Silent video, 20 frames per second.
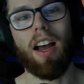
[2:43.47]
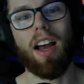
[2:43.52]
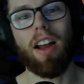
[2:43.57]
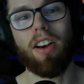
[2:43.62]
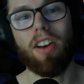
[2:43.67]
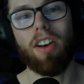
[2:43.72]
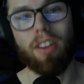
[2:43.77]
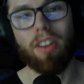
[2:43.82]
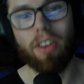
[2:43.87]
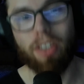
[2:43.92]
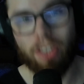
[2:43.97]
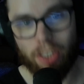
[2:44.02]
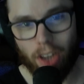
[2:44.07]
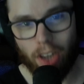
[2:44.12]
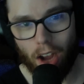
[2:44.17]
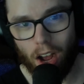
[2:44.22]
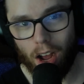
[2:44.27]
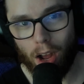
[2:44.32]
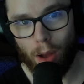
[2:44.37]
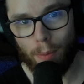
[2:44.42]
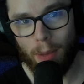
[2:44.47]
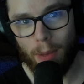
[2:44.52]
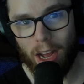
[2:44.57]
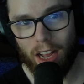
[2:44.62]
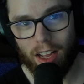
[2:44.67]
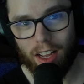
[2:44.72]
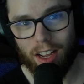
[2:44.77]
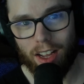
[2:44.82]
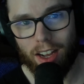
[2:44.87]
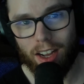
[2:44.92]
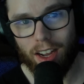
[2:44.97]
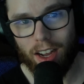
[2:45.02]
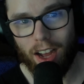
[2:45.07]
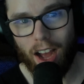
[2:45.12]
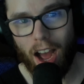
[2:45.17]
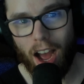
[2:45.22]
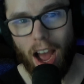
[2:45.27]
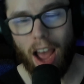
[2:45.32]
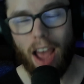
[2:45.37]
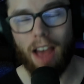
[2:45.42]
another job,
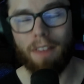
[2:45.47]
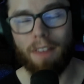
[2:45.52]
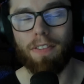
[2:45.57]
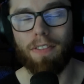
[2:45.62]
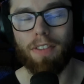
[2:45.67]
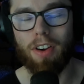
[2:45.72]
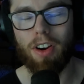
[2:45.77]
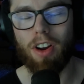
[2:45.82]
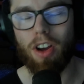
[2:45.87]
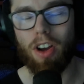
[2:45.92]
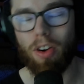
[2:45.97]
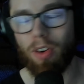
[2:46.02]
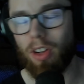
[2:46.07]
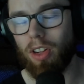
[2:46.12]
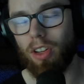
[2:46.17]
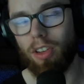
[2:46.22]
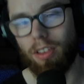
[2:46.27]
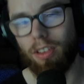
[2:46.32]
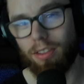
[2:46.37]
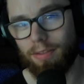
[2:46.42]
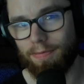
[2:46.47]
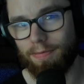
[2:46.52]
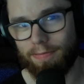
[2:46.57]
I have no clue.